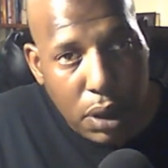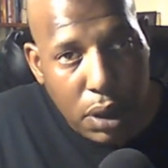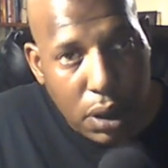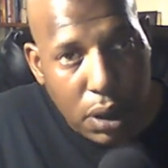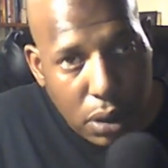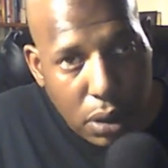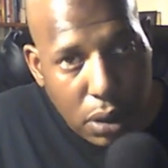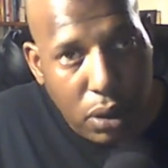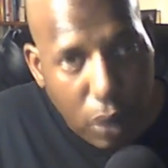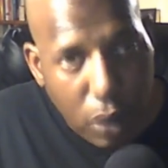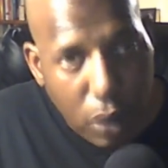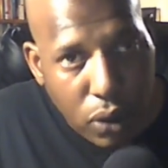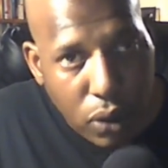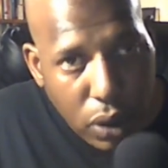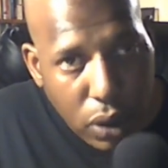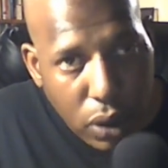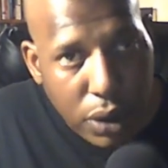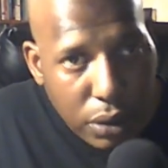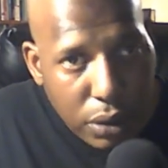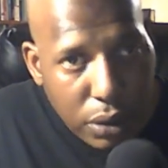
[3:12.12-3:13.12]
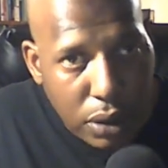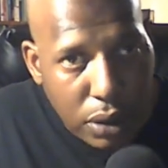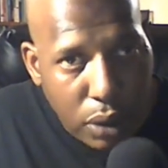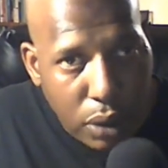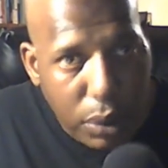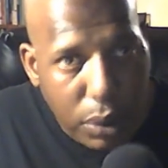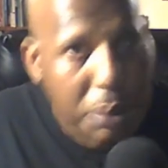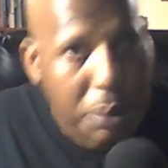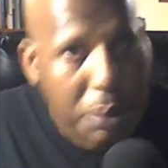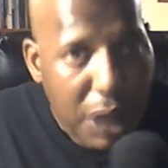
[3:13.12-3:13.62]
Of course,
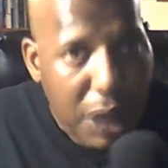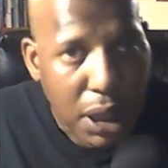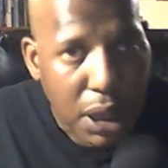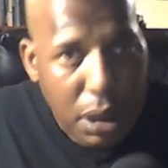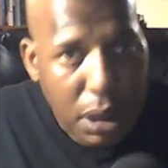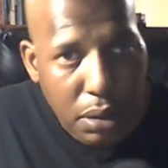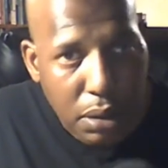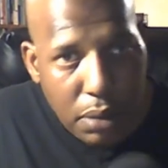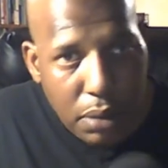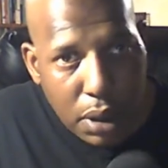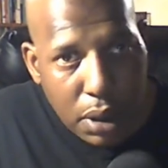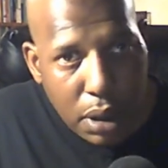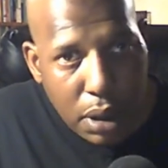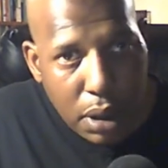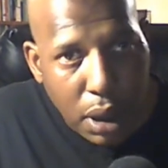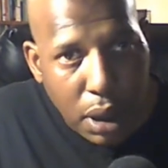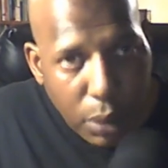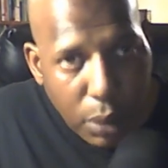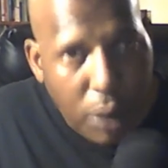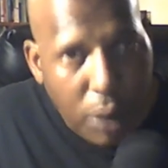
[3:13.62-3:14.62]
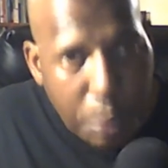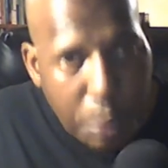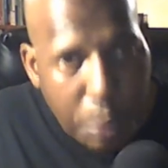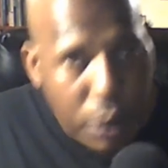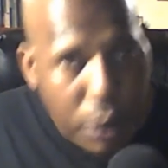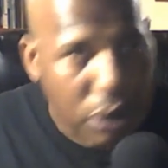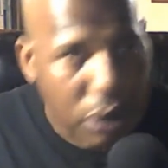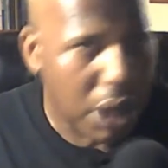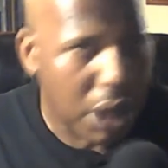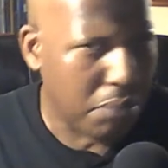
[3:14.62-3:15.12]
we men. We're going to put
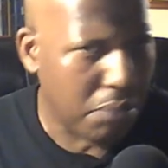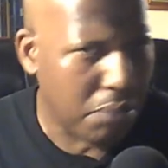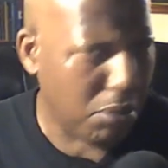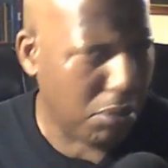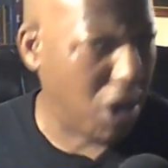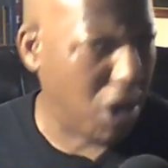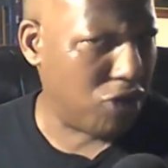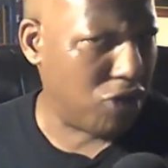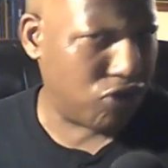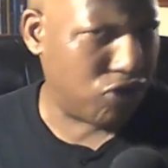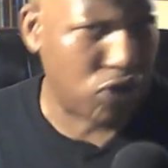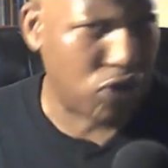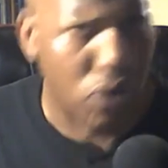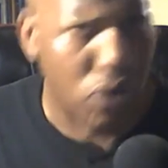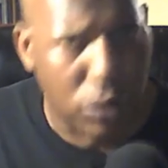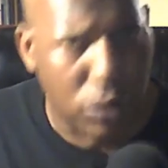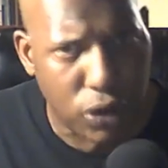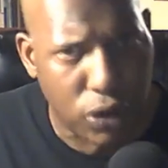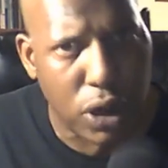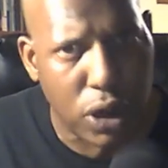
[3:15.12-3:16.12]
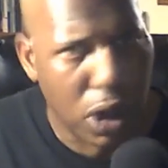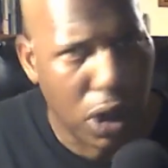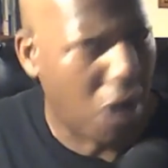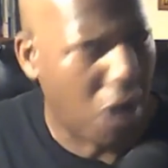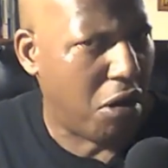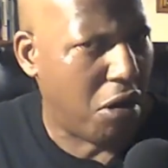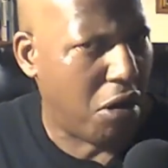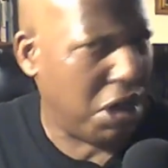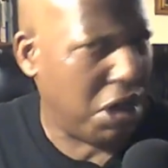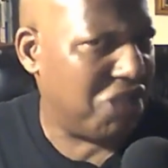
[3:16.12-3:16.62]
on that macho shit.
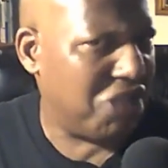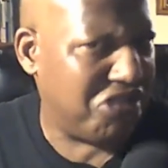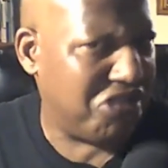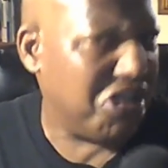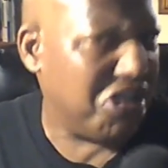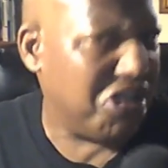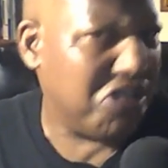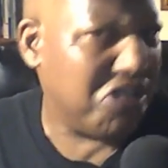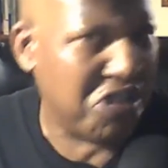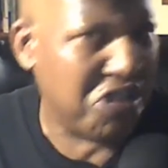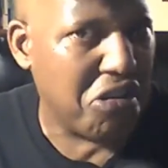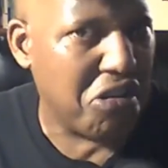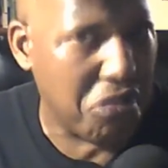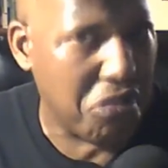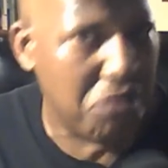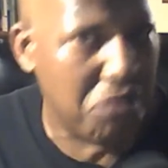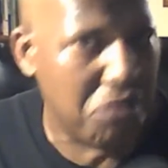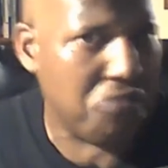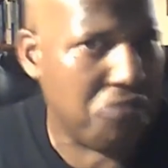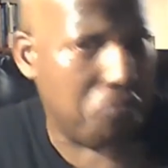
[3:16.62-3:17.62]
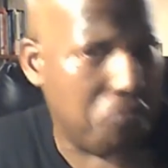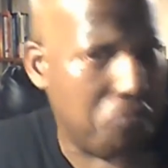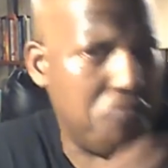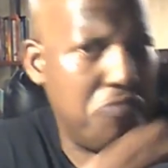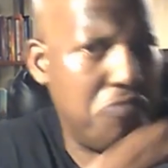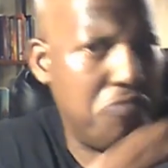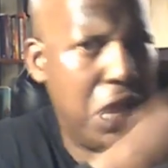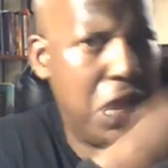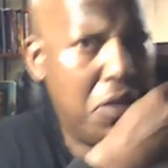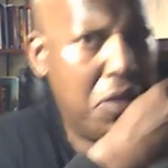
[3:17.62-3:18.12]
Oh, that shit didn't hurt.
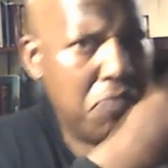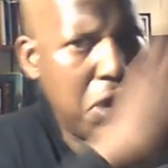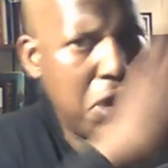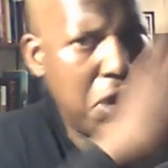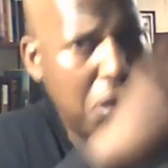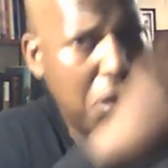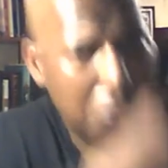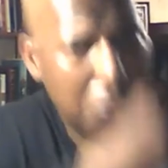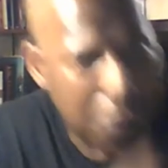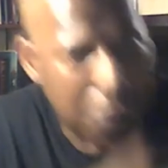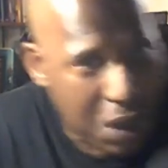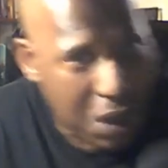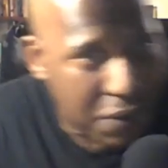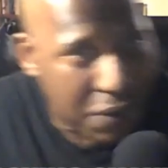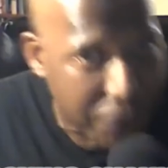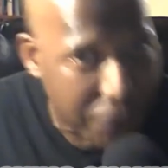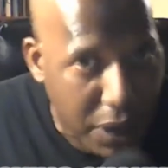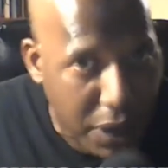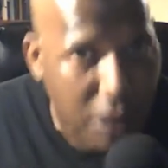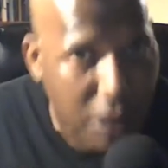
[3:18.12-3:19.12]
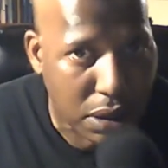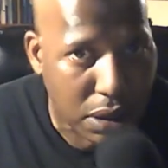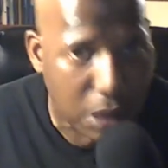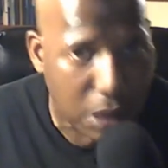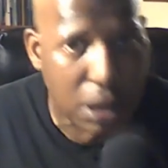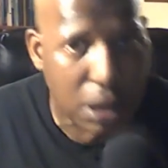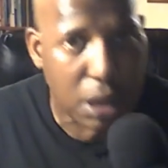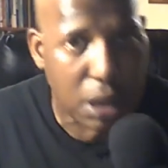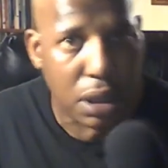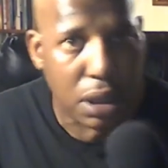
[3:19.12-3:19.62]
Motherfucker,
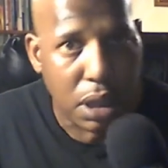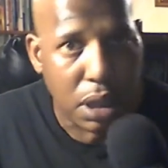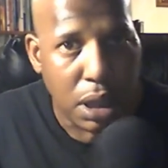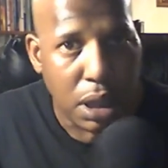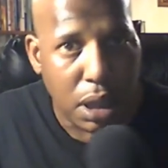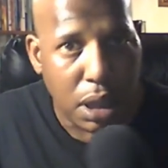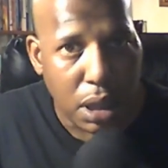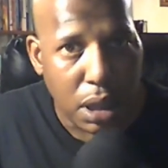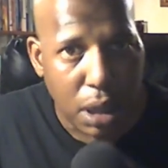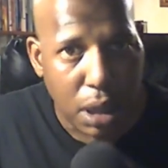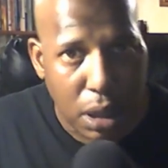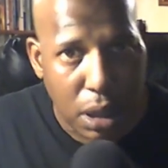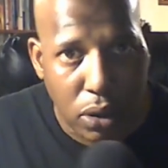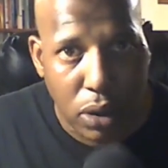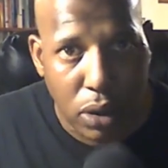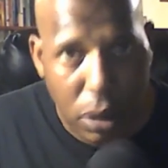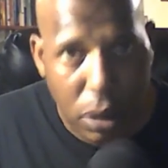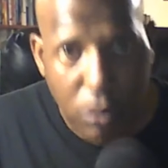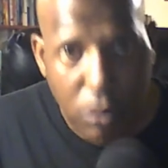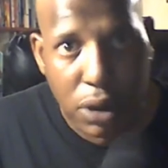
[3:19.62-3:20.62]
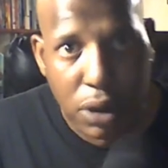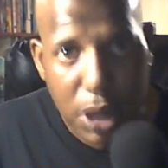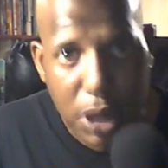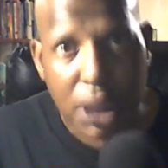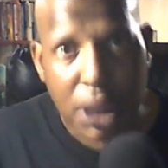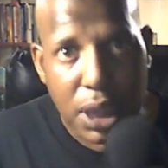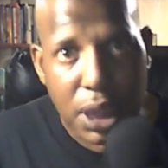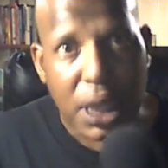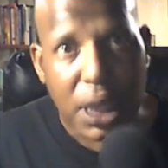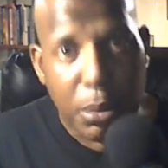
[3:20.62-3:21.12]
shit. Knowing when you get
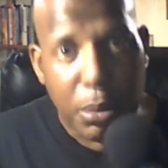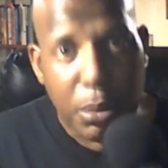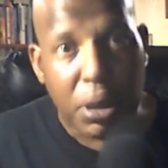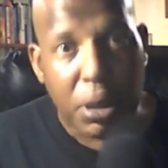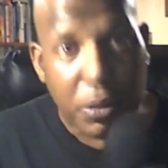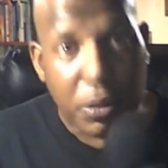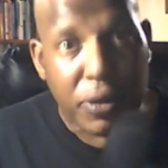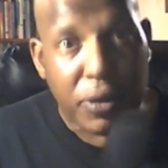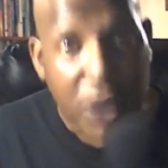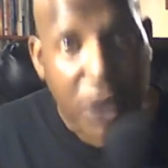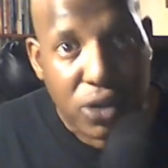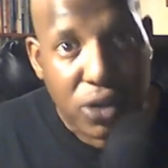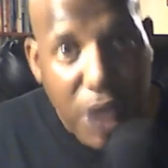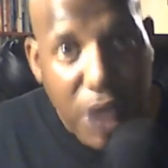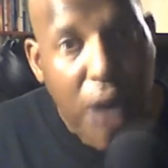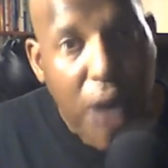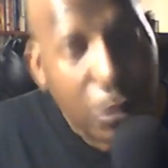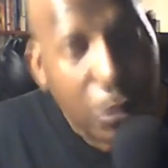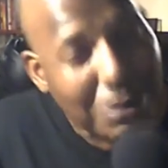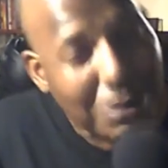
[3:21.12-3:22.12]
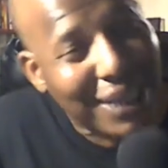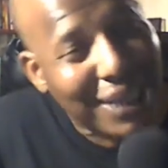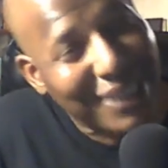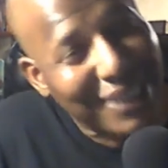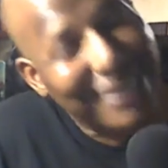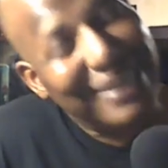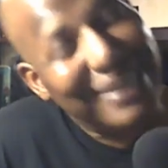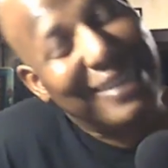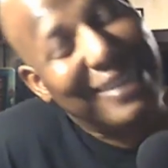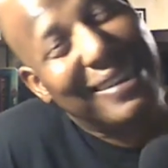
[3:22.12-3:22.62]
in that motherfucking shower, you be like,
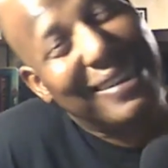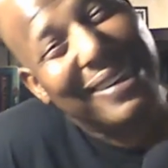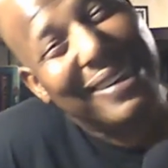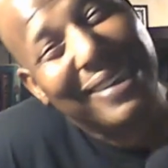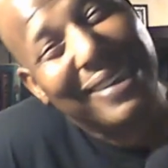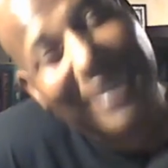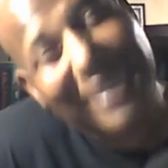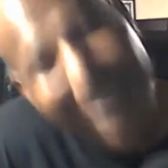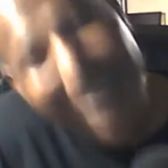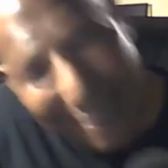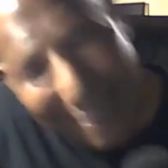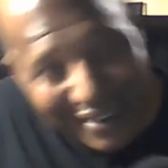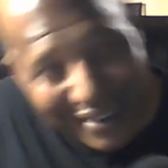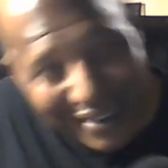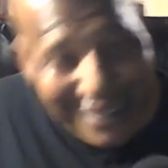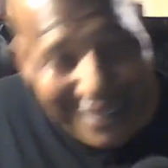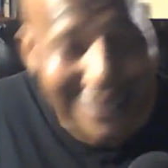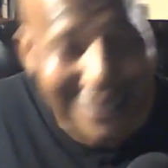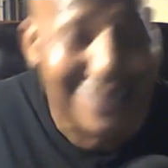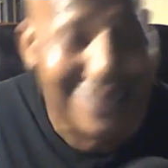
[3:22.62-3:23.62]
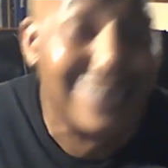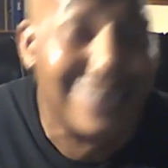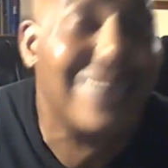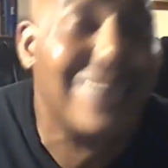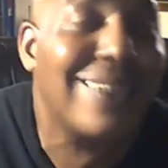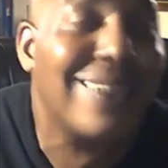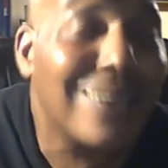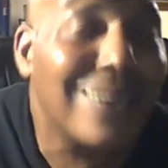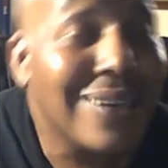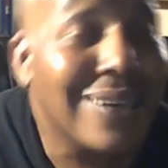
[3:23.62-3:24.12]

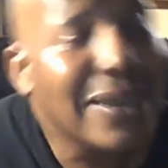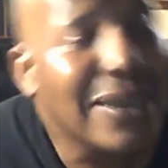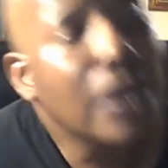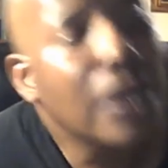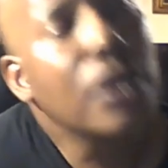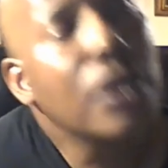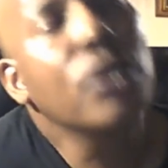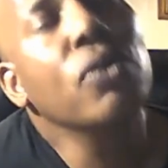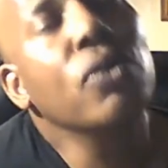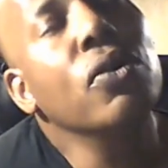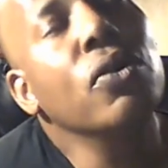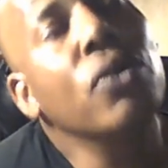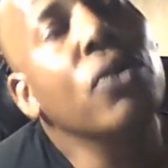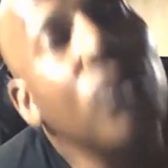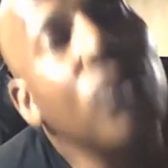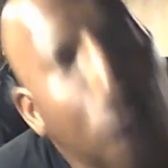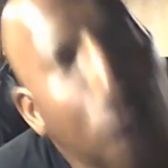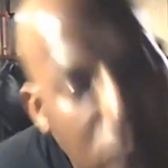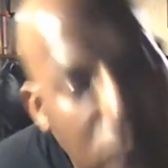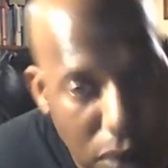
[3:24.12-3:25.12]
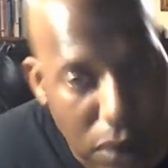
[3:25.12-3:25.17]
shit. Ooh.